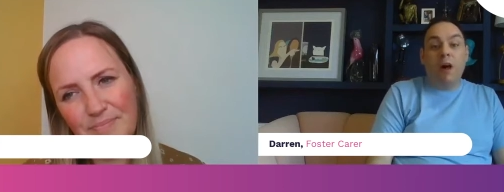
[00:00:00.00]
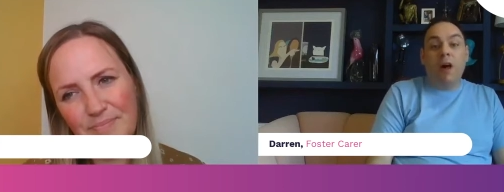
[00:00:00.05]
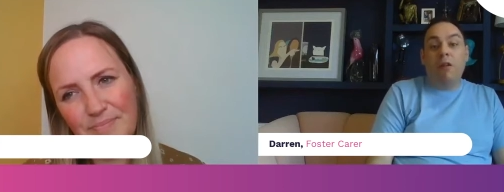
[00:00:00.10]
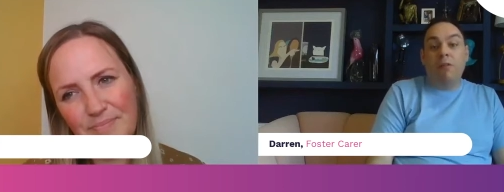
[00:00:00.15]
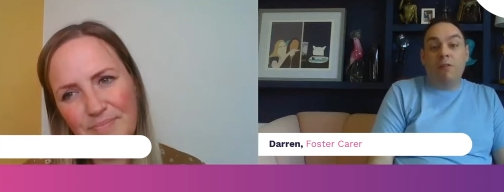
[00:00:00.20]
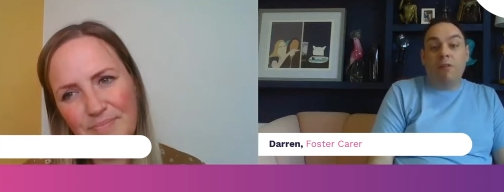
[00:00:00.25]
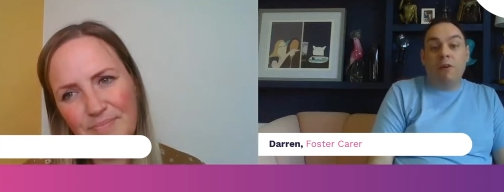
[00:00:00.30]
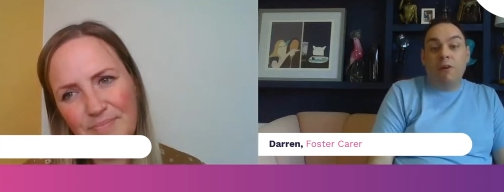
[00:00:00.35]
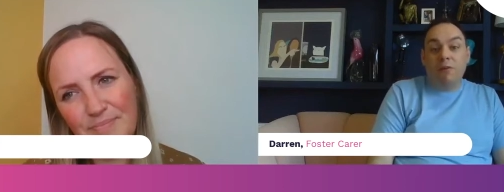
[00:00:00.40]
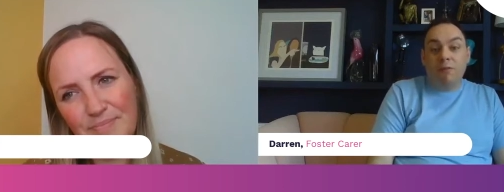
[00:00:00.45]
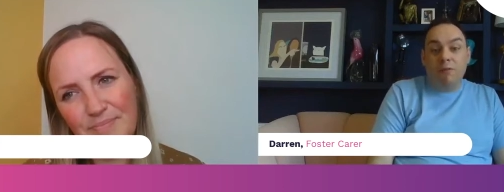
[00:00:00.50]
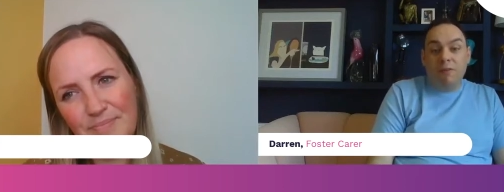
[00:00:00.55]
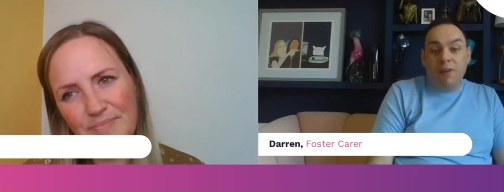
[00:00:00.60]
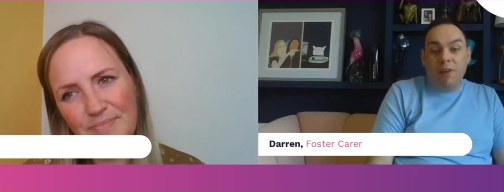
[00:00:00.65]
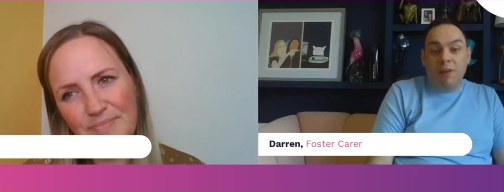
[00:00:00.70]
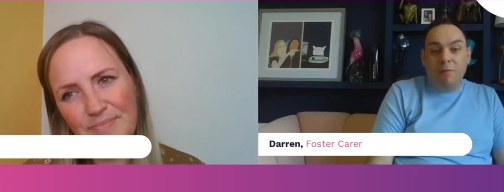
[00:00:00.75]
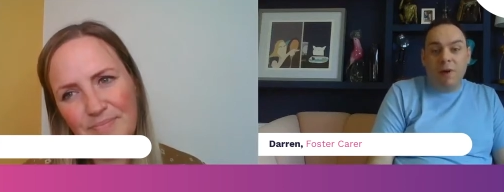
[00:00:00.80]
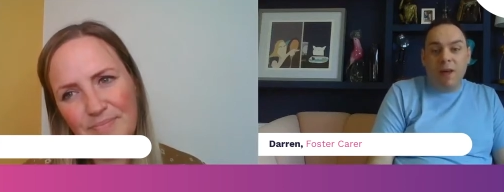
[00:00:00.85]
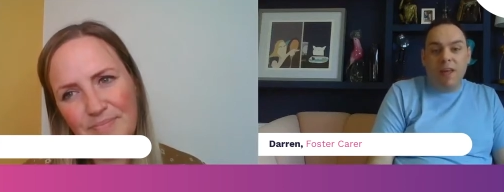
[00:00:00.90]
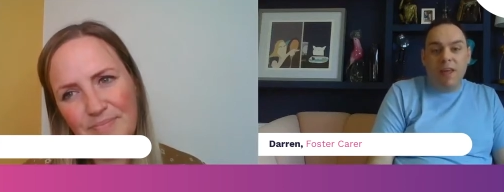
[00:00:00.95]
Speaker 1: put us off
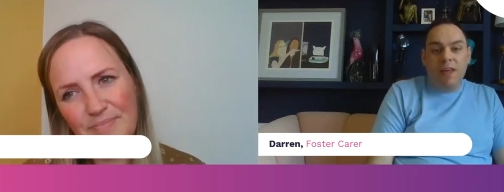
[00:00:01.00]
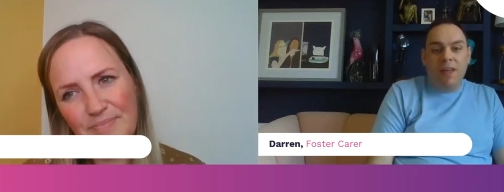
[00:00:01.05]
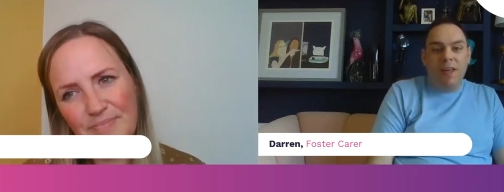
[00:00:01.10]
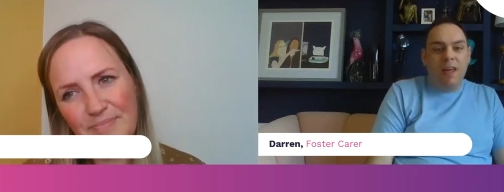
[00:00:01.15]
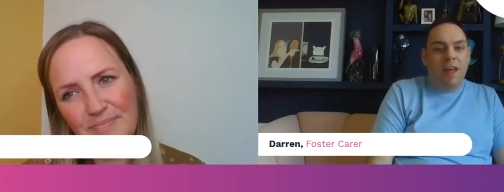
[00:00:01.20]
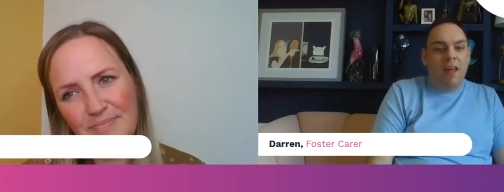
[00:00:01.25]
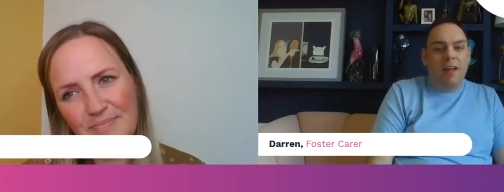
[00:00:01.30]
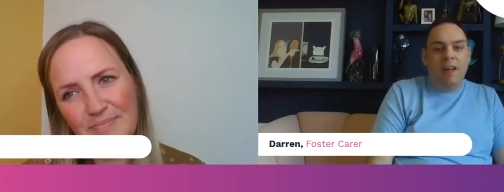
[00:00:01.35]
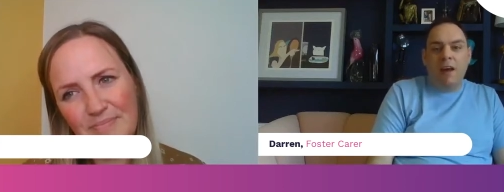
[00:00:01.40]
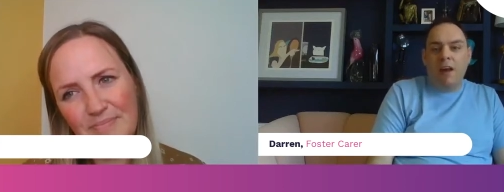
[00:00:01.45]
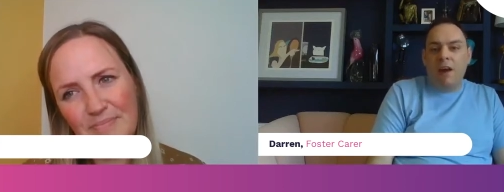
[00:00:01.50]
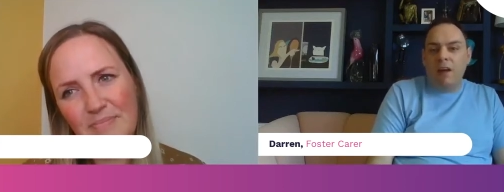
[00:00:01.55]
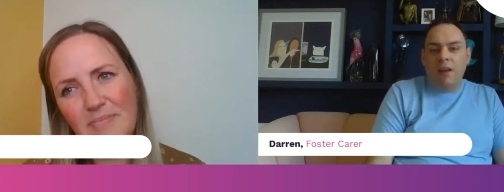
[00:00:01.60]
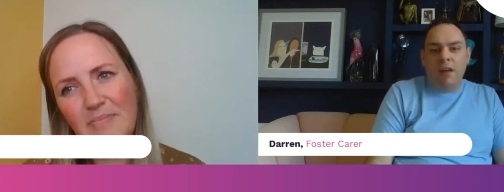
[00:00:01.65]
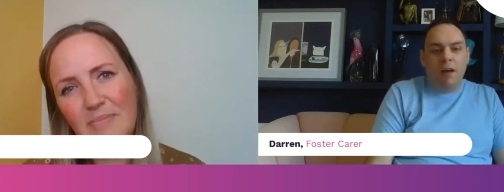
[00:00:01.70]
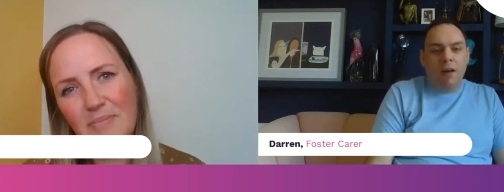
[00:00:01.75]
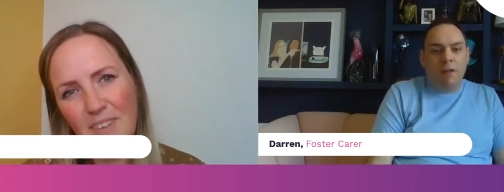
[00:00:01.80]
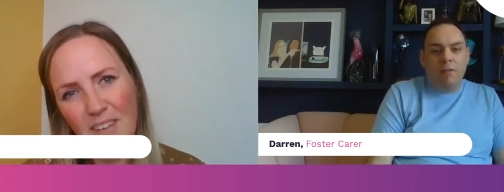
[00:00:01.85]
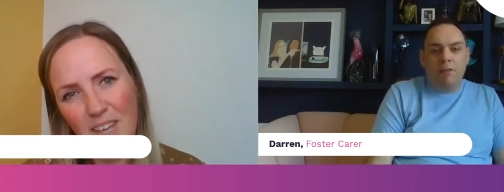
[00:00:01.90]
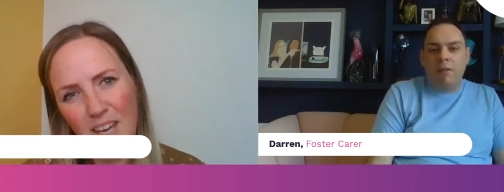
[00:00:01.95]
in a way and
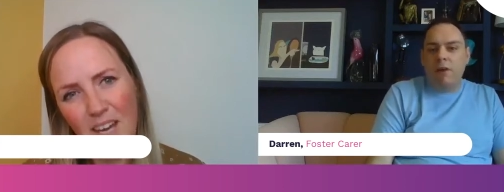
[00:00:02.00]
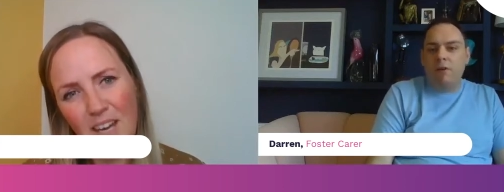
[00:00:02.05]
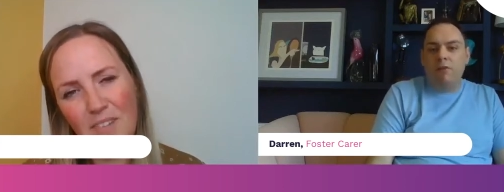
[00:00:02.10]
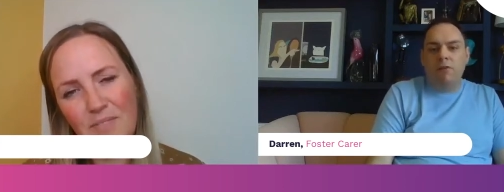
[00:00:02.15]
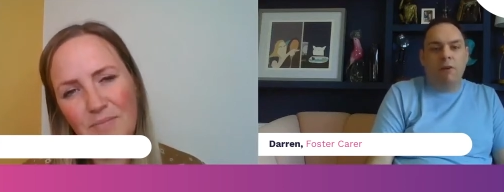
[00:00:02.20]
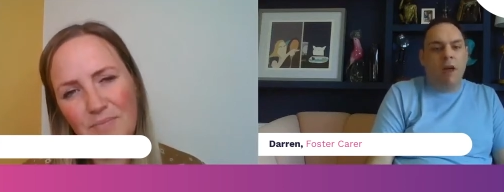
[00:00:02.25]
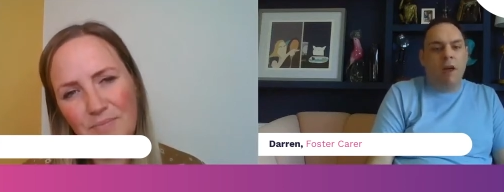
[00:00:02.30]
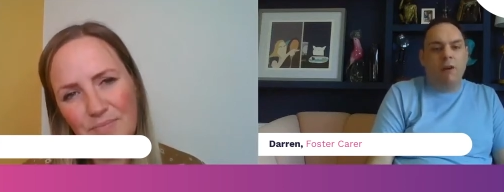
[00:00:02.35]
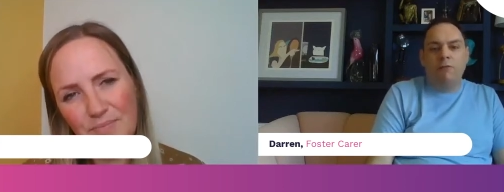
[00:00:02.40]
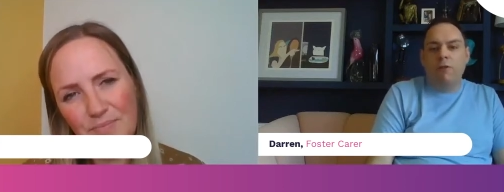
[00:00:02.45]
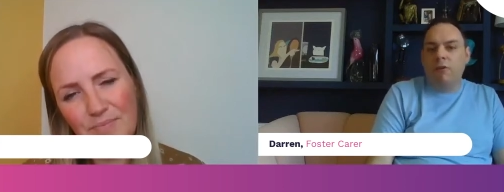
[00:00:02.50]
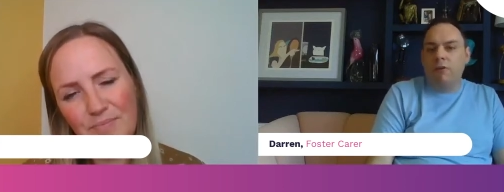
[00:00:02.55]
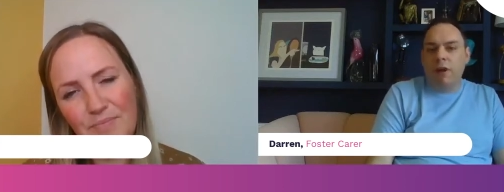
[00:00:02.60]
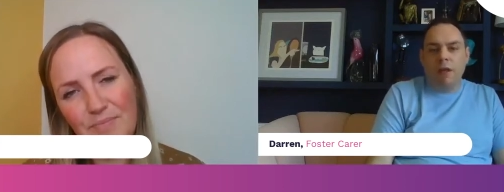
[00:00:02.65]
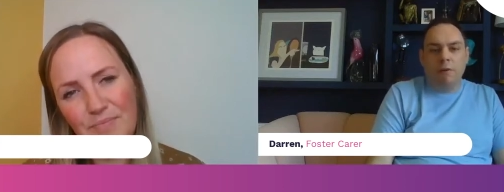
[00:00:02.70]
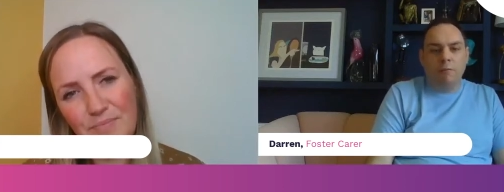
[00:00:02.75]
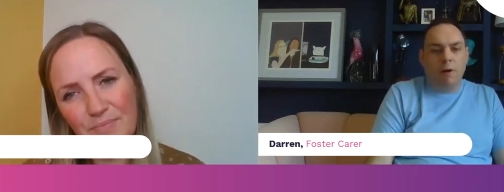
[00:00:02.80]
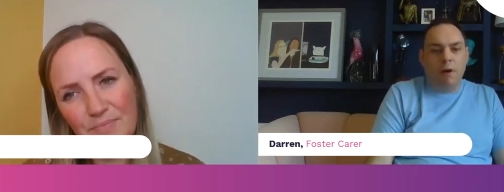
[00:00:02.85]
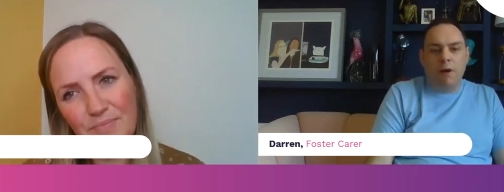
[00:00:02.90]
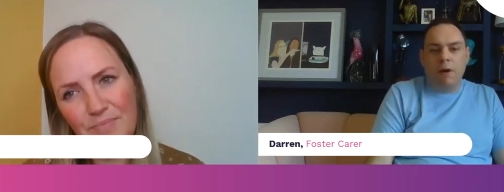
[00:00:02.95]
i can't tell you how
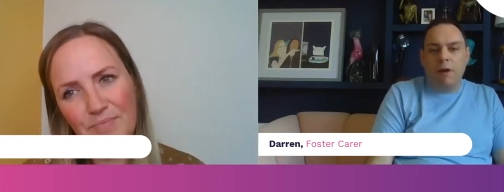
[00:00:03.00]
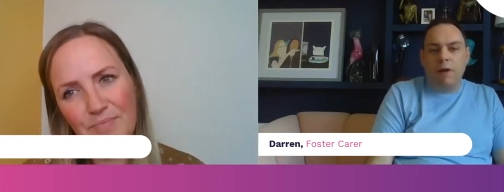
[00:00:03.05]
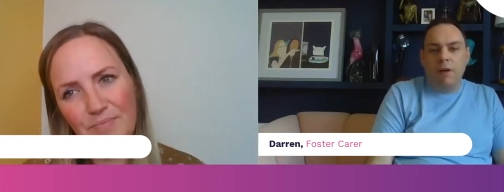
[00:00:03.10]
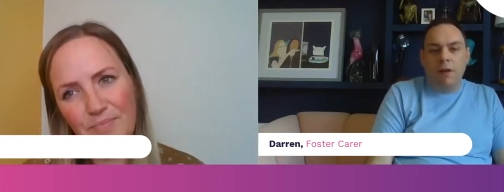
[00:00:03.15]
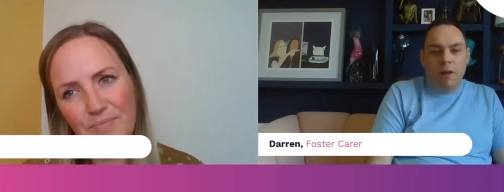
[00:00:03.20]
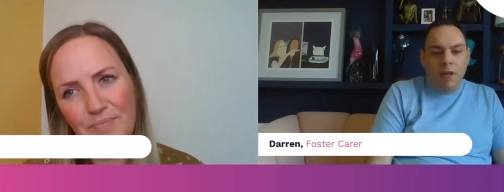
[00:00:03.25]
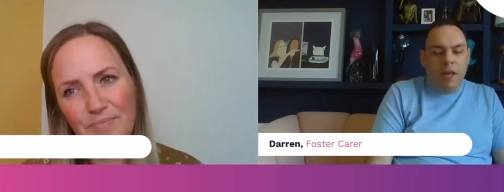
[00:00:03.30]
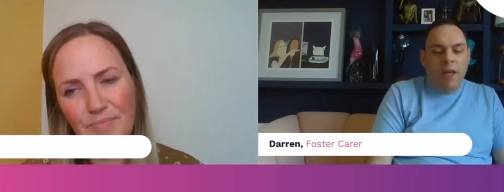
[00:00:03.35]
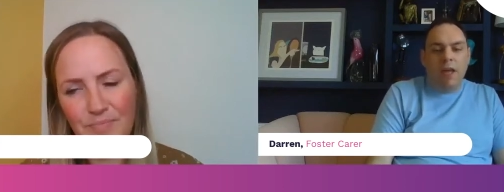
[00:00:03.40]
wrong they were